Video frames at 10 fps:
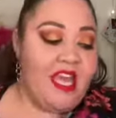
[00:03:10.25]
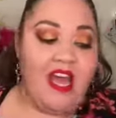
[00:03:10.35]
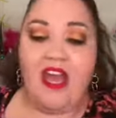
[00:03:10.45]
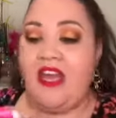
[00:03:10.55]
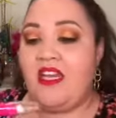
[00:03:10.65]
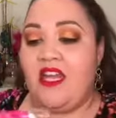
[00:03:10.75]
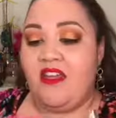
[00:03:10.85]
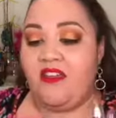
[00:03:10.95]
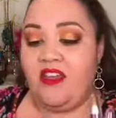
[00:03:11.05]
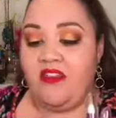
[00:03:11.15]
and
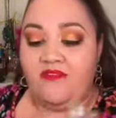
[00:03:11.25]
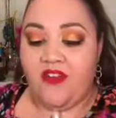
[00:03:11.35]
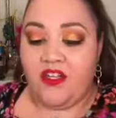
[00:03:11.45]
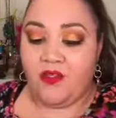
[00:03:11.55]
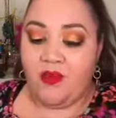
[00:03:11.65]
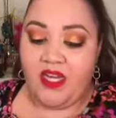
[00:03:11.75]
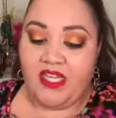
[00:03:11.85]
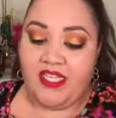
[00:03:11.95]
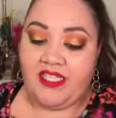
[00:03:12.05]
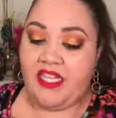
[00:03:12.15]
the first one
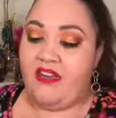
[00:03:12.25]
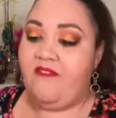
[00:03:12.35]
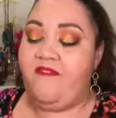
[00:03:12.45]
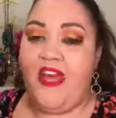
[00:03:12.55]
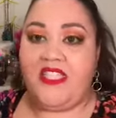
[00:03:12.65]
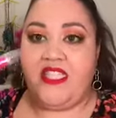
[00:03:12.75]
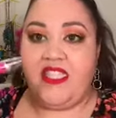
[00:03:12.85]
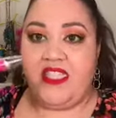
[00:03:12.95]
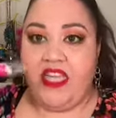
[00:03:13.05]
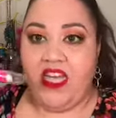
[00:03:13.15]
is in
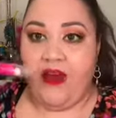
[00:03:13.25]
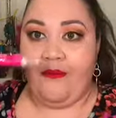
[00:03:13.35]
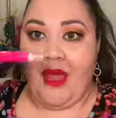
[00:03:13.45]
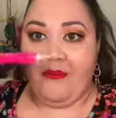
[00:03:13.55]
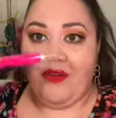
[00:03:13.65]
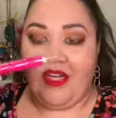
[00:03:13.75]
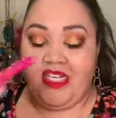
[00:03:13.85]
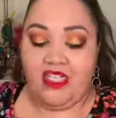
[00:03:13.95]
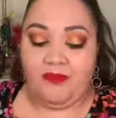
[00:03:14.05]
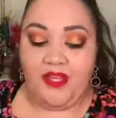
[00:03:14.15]
Fantasy by
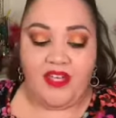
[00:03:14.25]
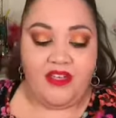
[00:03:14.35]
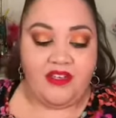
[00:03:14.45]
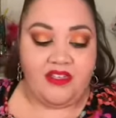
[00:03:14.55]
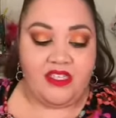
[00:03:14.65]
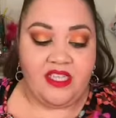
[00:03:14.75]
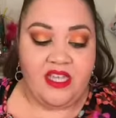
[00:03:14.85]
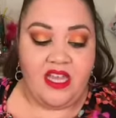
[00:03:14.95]
Britney Spears.